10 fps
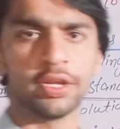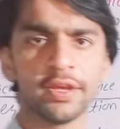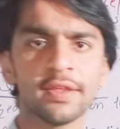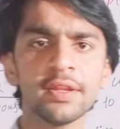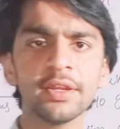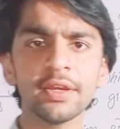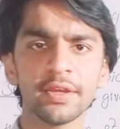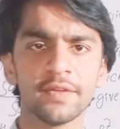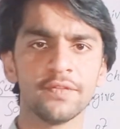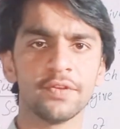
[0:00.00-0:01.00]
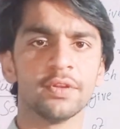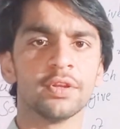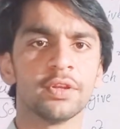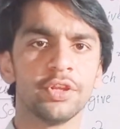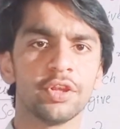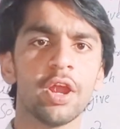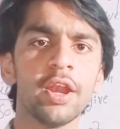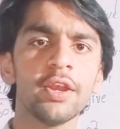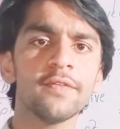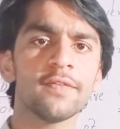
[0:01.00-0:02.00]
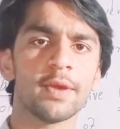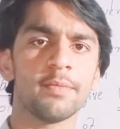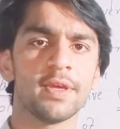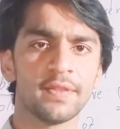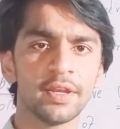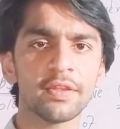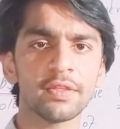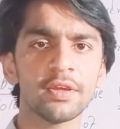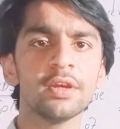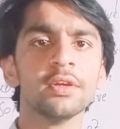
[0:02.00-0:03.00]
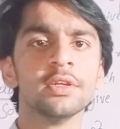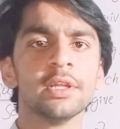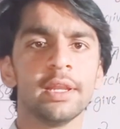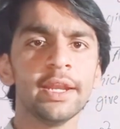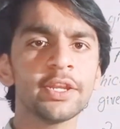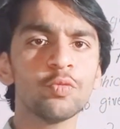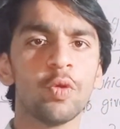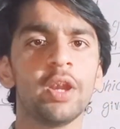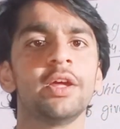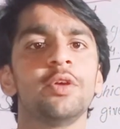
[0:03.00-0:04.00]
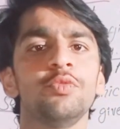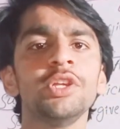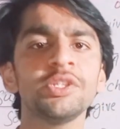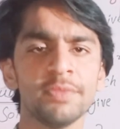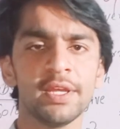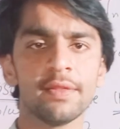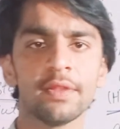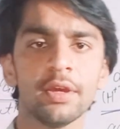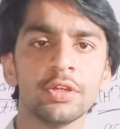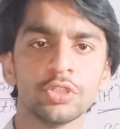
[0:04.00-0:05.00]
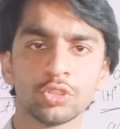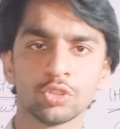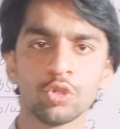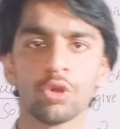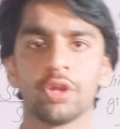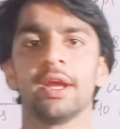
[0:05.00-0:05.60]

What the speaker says: Acid is derived from acidus Latin word which means sour.